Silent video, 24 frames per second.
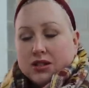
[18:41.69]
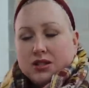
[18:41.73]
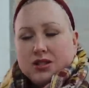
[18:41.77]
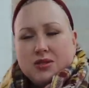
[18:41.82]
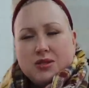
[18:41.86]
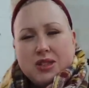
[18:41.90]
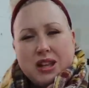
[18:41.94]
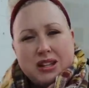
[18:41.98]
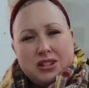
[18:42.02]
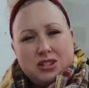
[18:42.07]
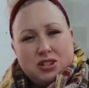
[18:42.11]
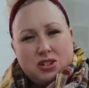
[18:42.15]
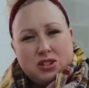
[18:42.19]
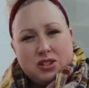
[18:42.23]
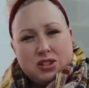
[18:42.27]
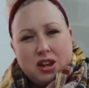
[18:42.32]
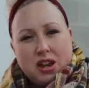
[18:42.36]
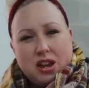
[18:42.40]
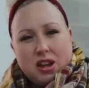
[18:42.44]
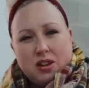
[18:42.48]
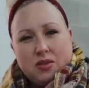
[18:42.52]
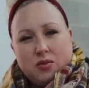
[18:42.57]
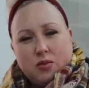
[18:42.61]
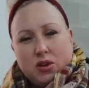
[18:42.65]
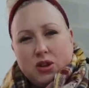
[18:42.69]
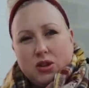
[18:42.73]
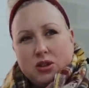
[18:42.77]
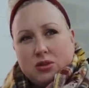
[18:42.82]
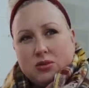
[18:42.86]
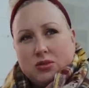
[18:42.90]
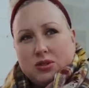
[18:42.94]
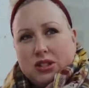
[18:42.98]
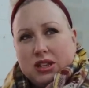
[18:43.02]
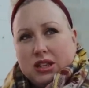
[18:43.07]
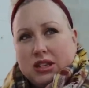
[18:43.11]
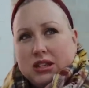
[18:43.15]
So that's just kind of one of
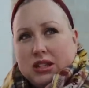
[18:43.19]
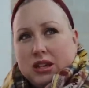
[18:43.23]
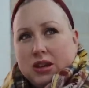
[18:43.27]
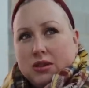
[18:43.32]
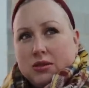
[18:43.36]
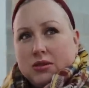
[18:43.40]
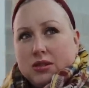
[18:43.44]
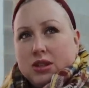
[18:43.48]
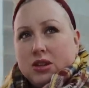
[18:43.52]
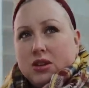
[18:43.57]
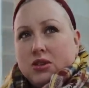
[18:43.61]
those details.